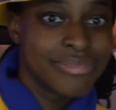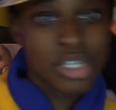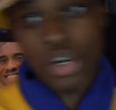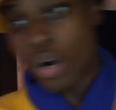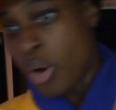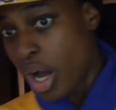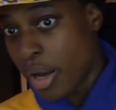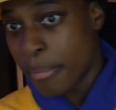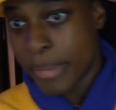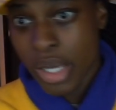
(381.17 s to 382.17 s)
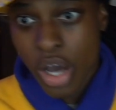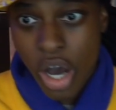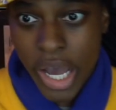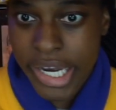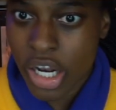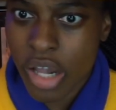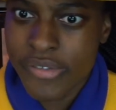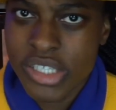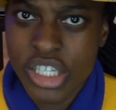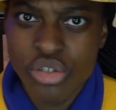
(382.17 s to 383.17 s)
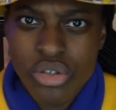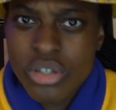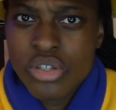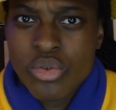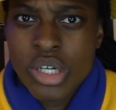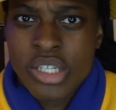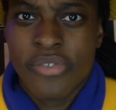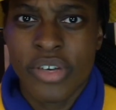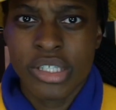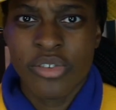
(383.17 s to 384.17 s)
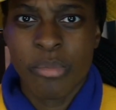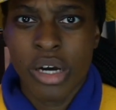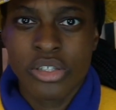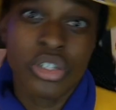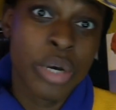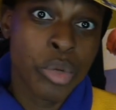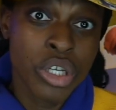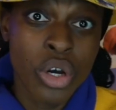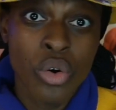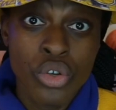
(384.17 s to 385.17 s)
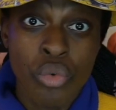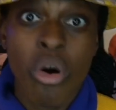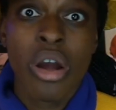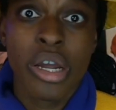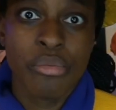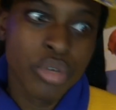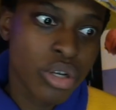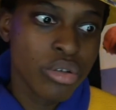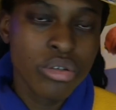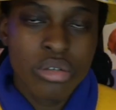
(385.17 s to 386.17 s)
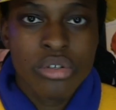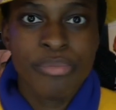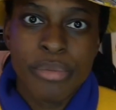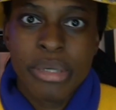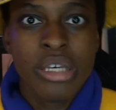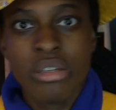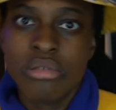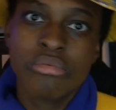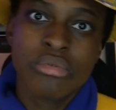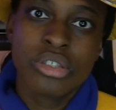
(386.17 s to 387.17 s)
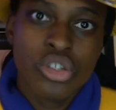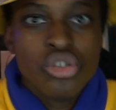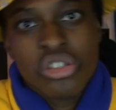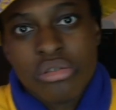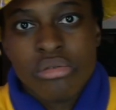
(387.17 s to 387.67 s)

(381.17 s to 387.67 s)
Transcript: ho hum, and then all of a sudden you turn into a defensive monster that we know you are and we know you can be. So you just